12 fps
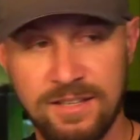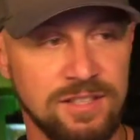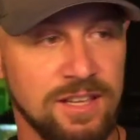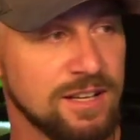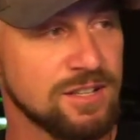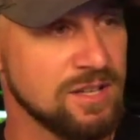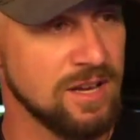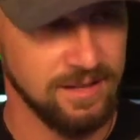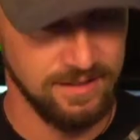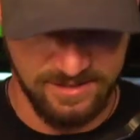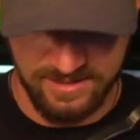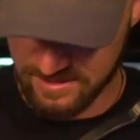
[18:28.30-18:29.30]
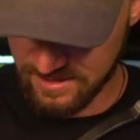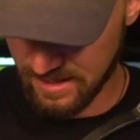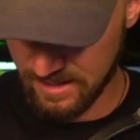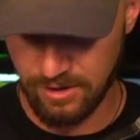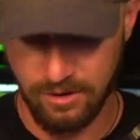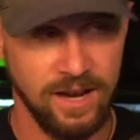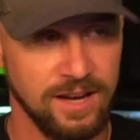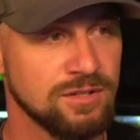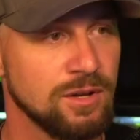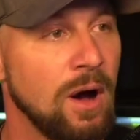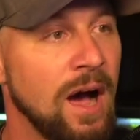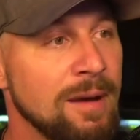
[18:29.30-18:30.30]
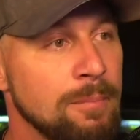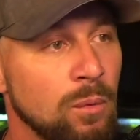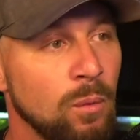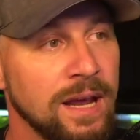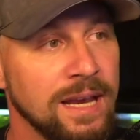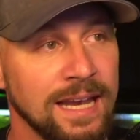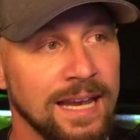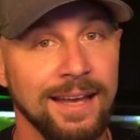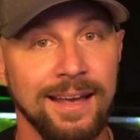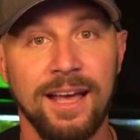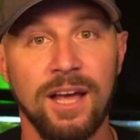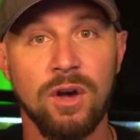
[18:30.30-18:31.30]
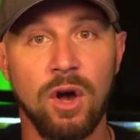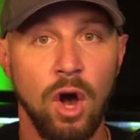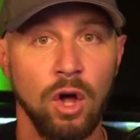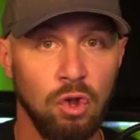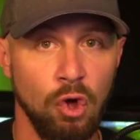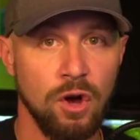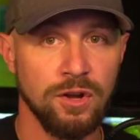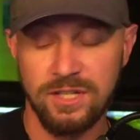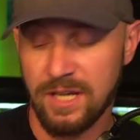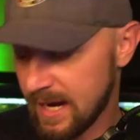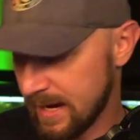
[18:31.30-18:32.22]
is it. This is it. Okay, so I've been waiting a long time